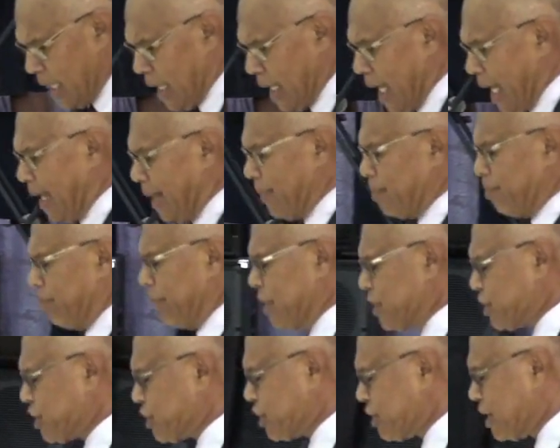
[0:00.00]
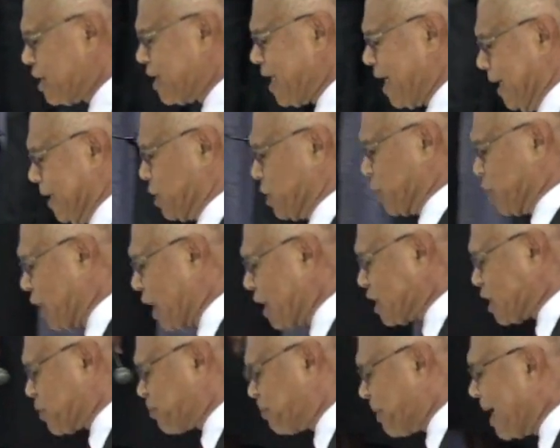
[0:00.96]
And mission and
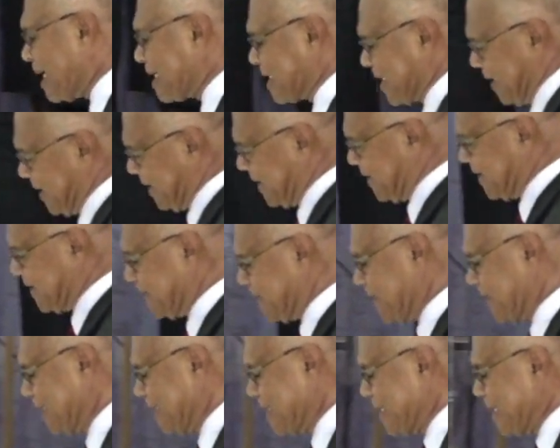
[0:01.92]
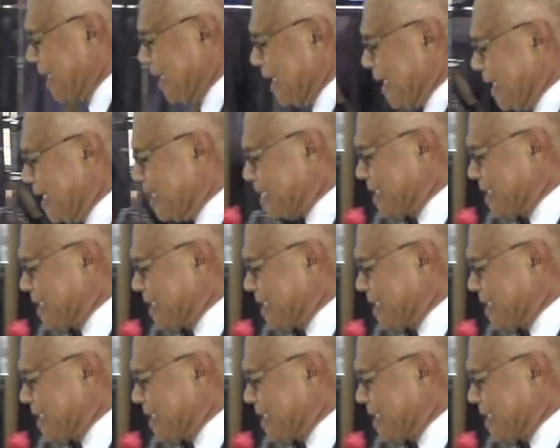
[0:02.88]
church planting is